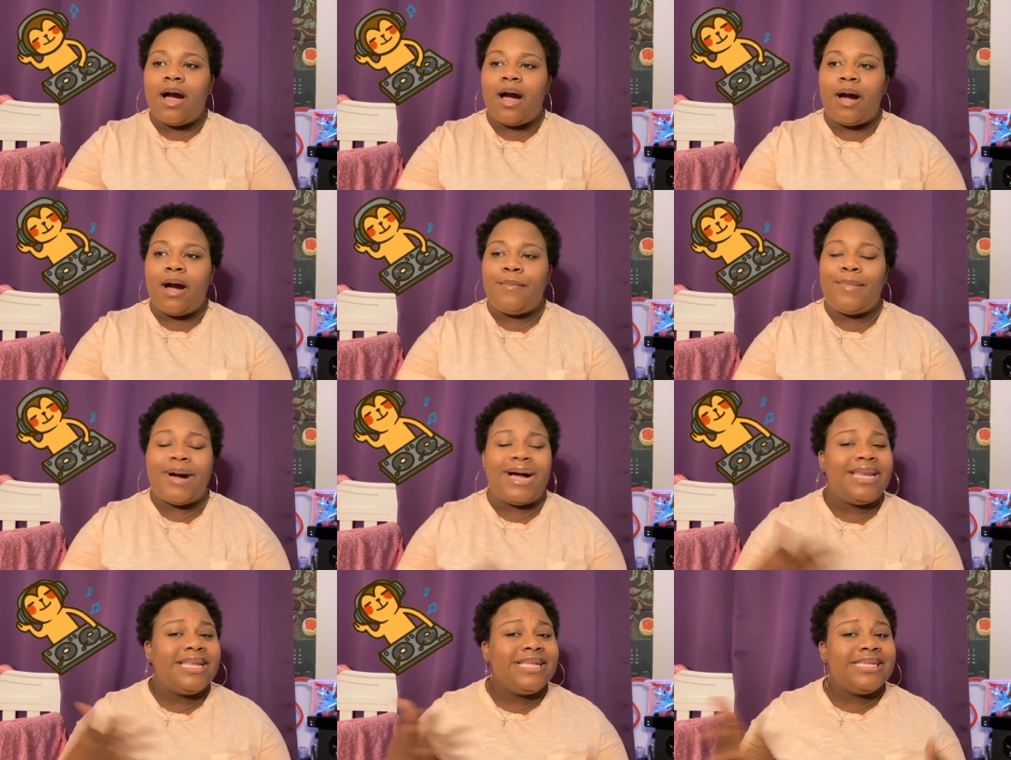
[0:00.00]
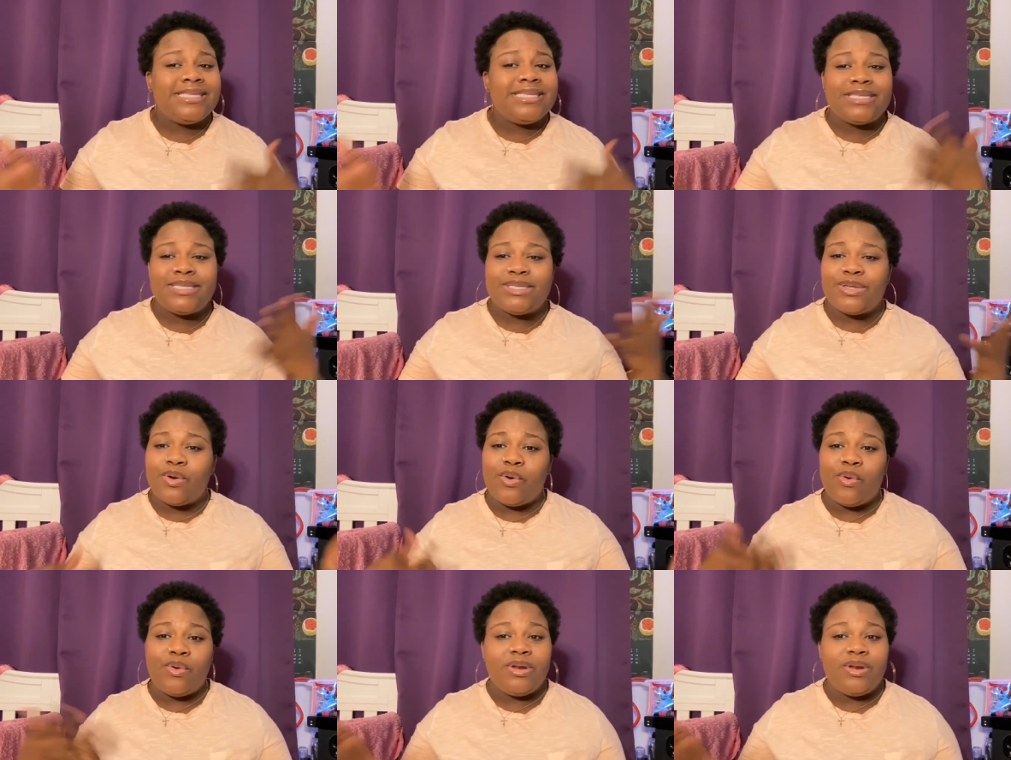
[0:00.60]
um, i listen
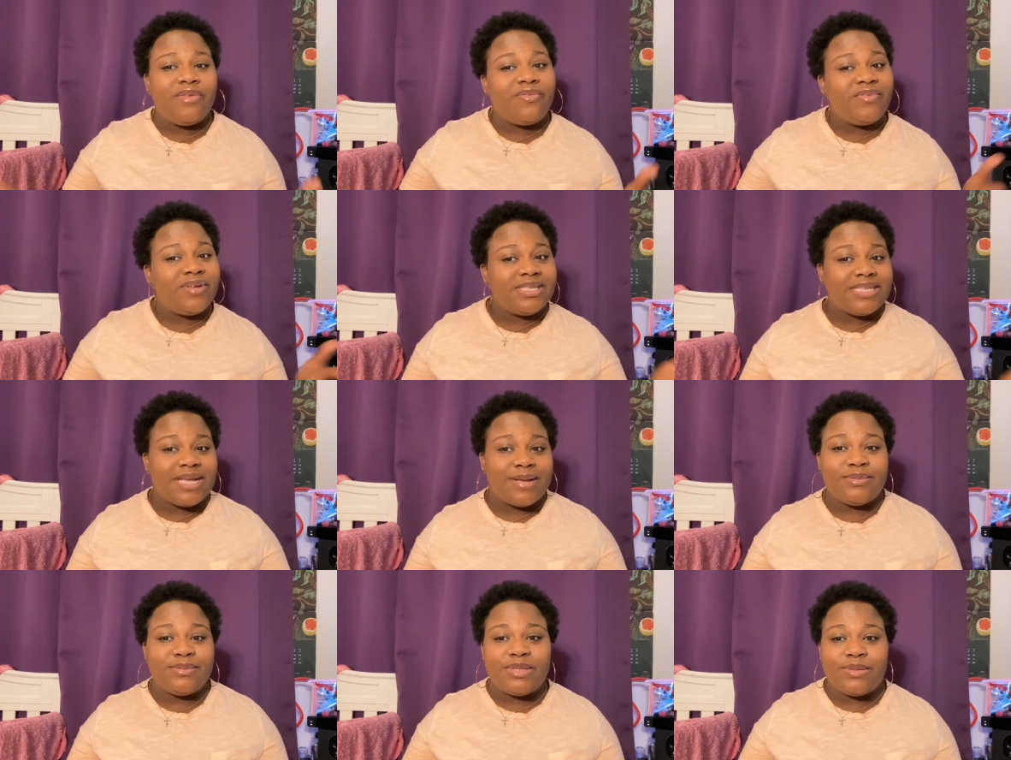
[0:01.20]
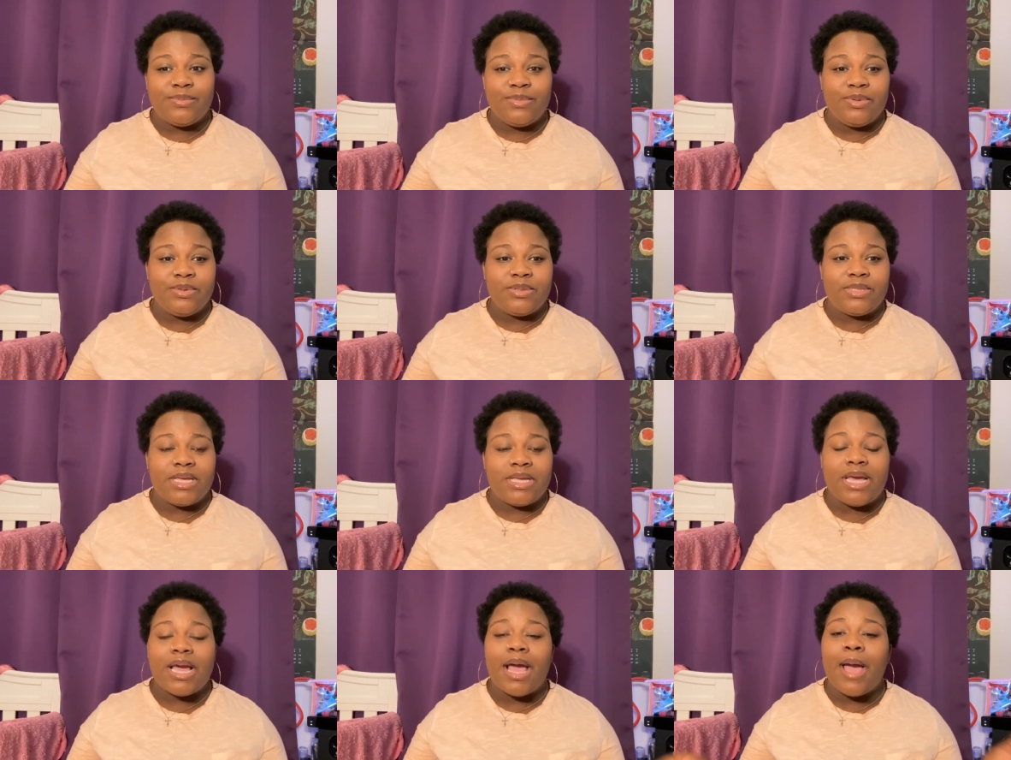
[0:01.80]
to all different types of
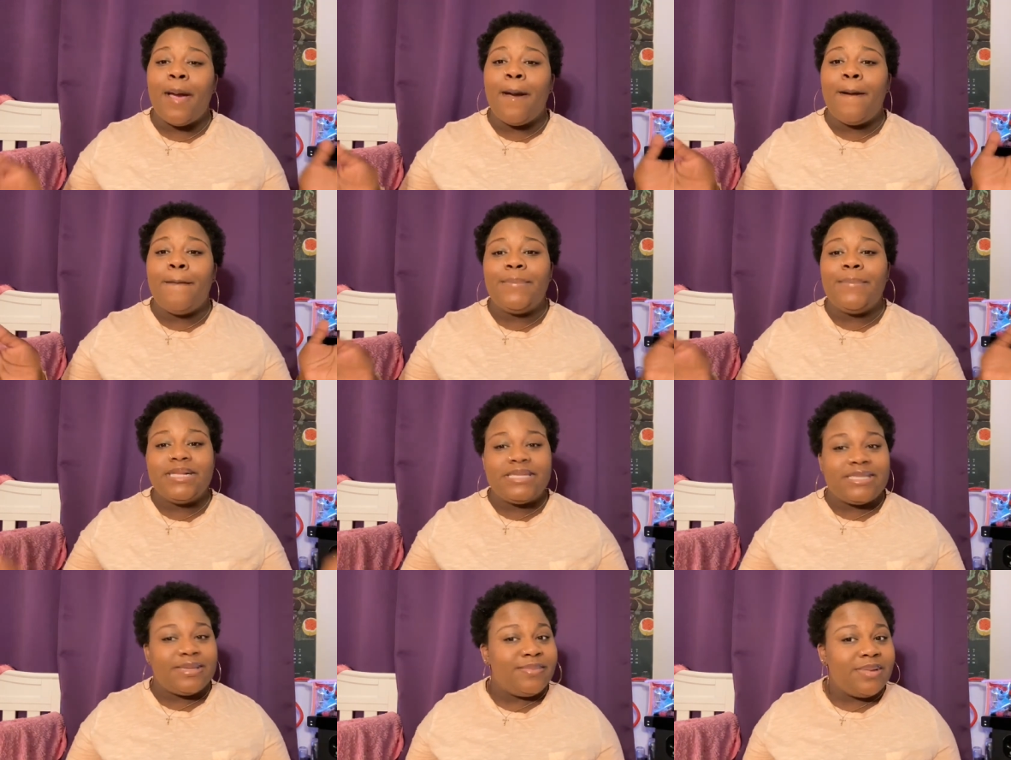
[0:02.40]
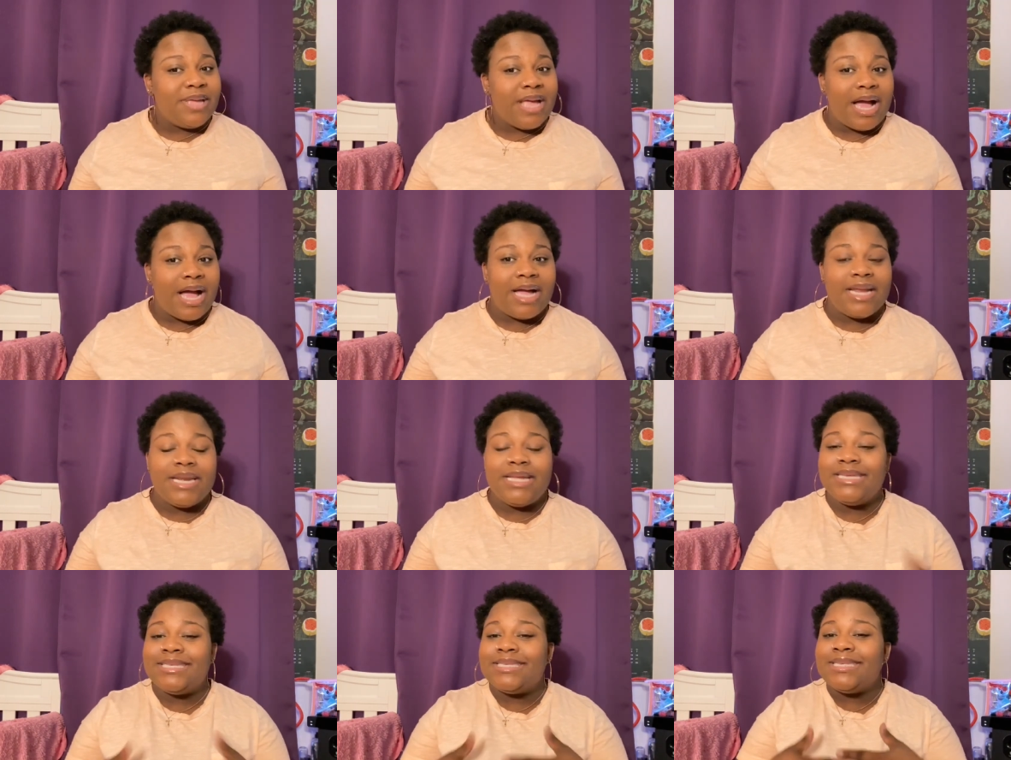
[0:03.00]
music but to be
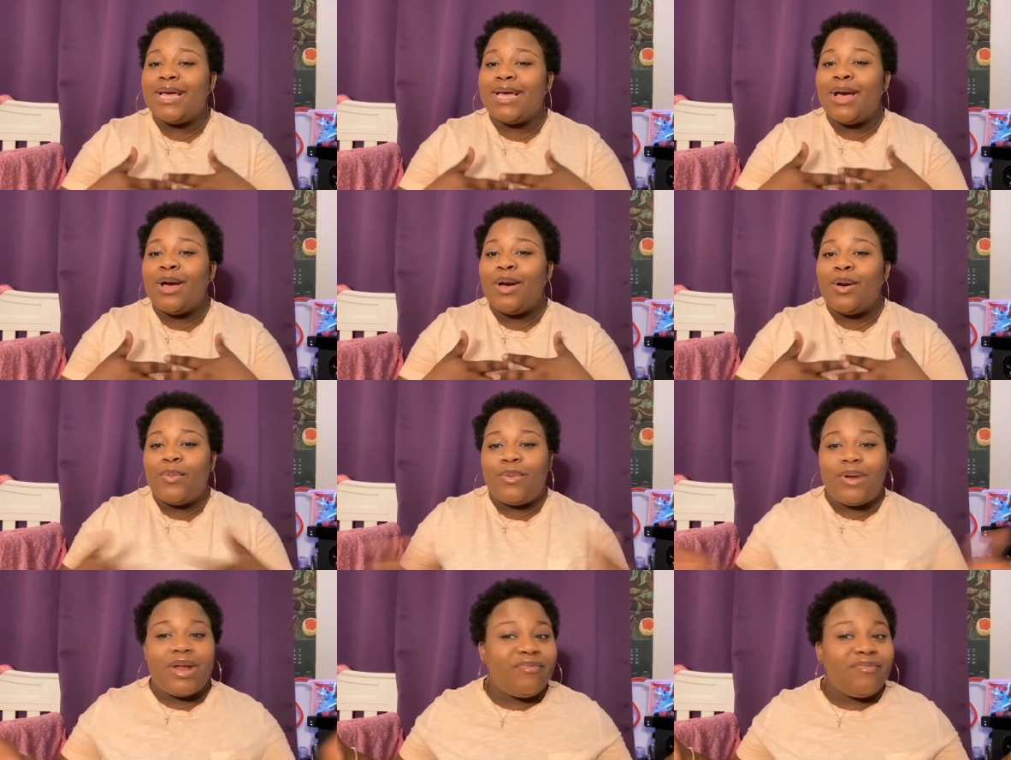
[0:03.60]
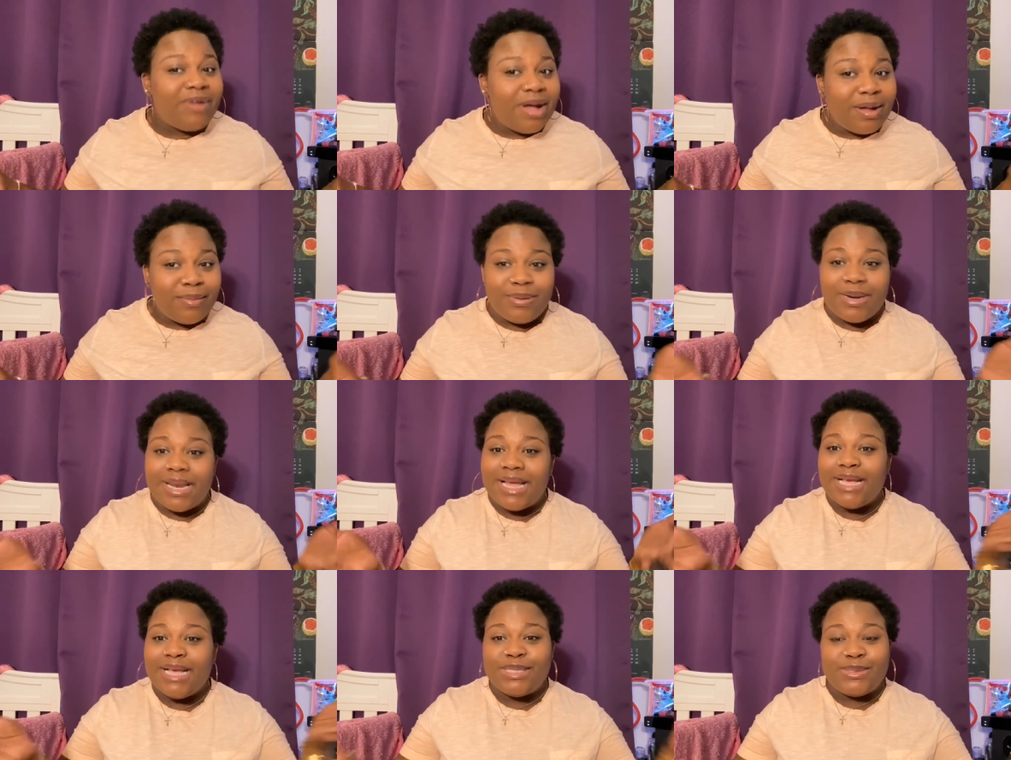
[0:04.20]
honest whatever i
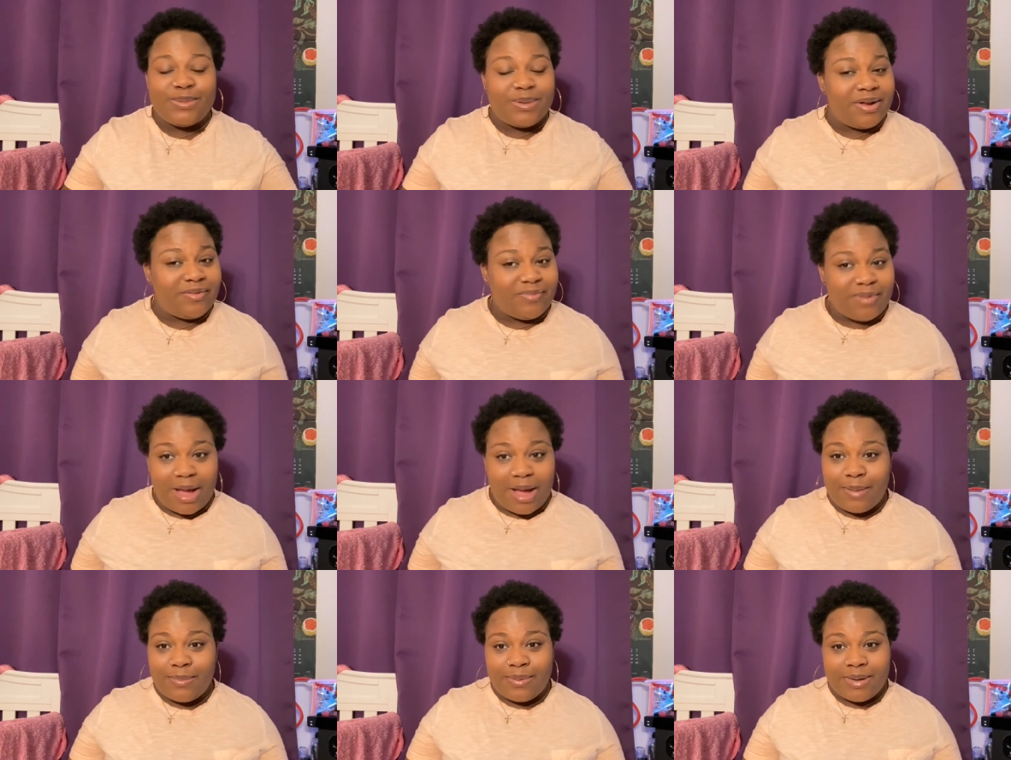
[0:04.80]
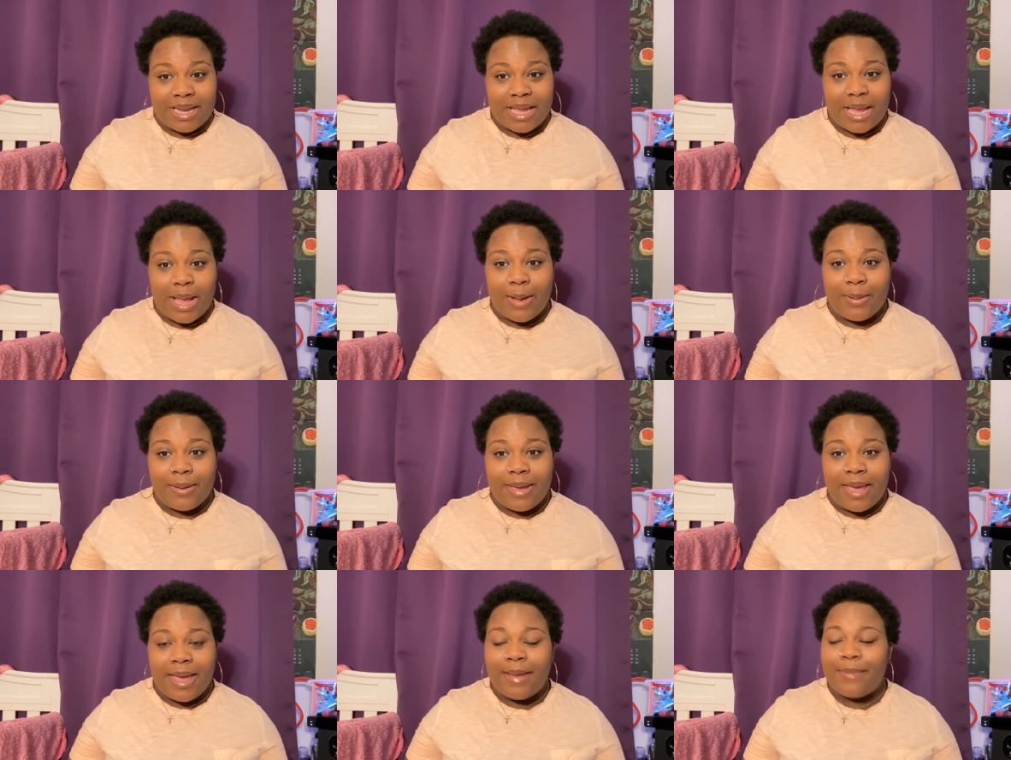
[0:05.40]
play is whatever i play
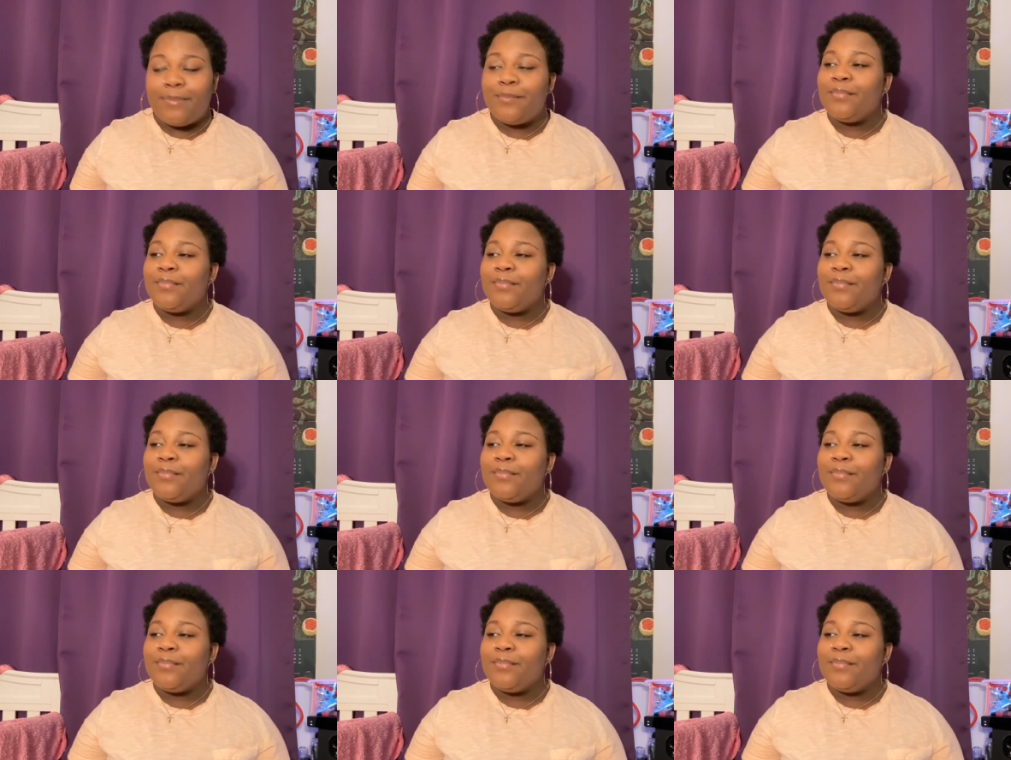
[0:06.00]
okay